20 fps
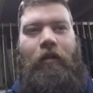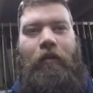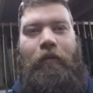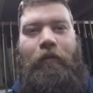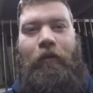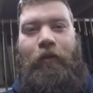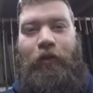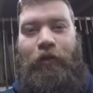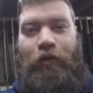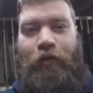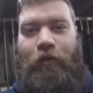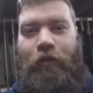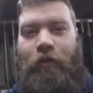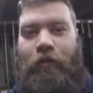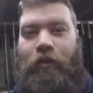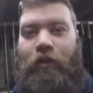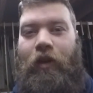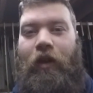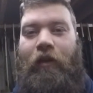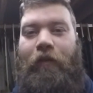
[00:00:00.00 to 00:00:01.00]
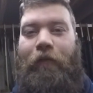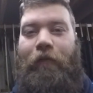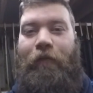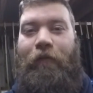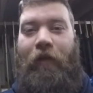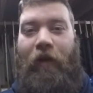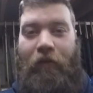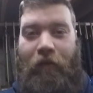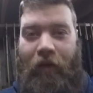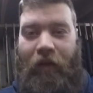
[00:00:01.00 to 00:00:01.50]
for insurance are
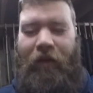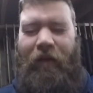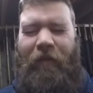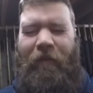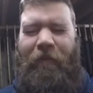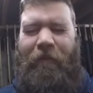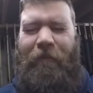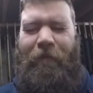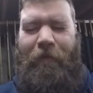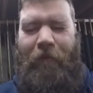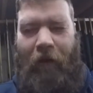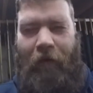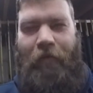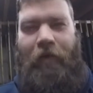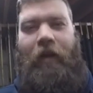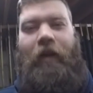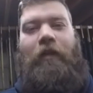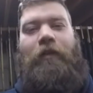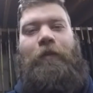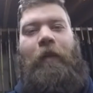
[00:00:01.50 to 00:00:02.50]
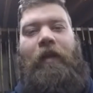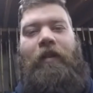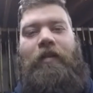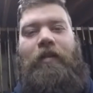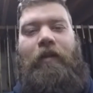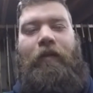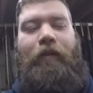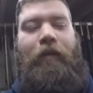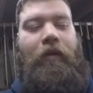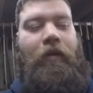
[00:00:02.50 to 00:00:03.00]
very, very
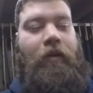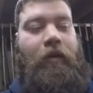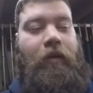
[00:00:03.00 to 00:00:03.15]
expensive.